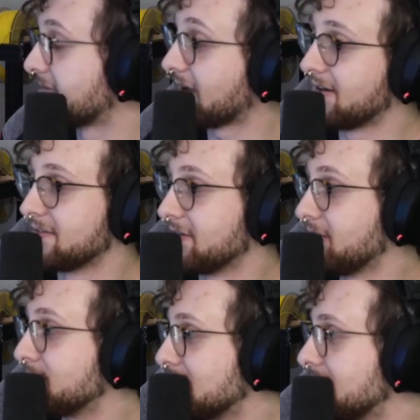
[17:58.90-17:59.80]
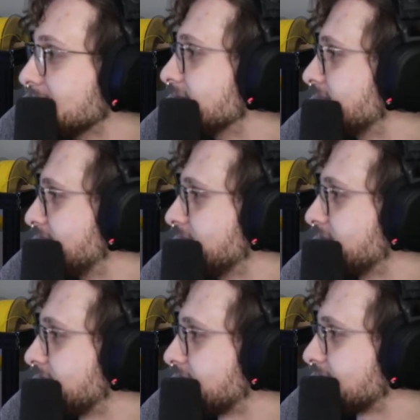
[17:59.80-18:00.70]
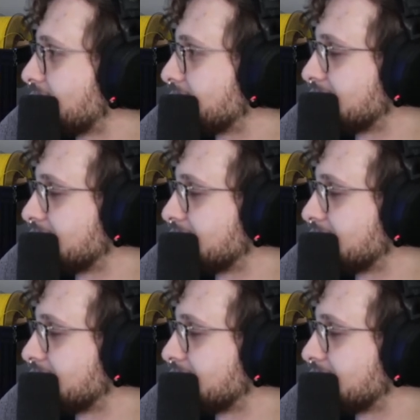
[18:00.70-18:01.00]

I don't know, bro. I think